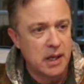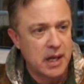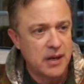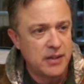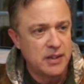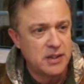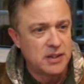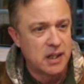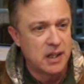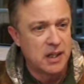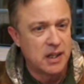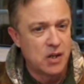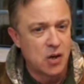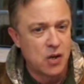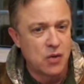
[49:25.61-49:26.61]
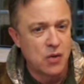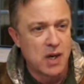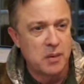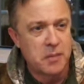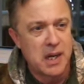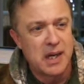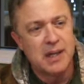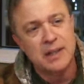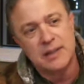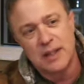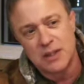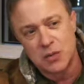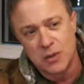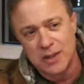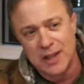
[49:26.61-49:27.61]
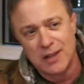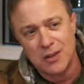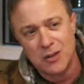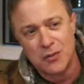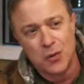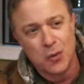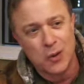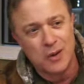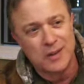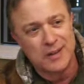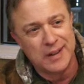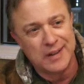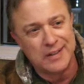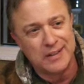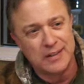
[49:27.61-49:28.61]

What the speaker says: lot of these hard rock mines. That's what they look for. They